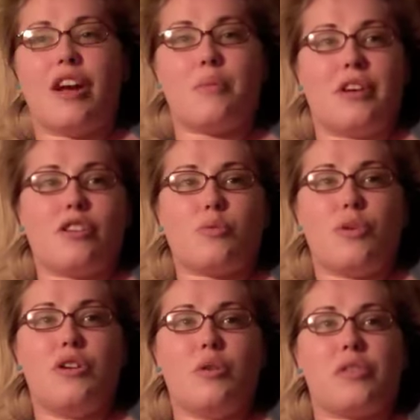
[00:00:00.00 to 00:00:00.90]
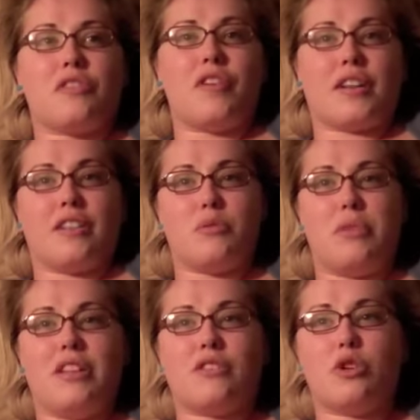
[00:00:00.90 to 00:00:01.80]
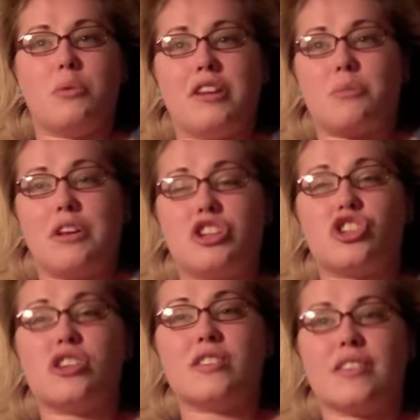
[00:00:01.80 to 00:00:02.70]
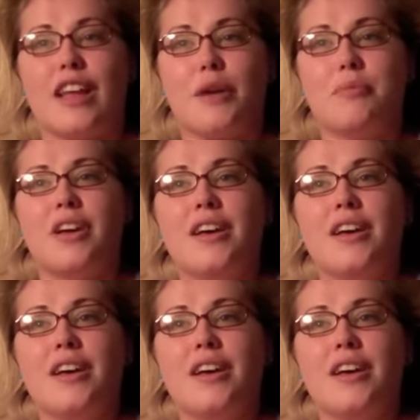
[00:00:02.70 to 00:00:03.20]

now because we don't know what the fuck this means. Nobody explains shit to them.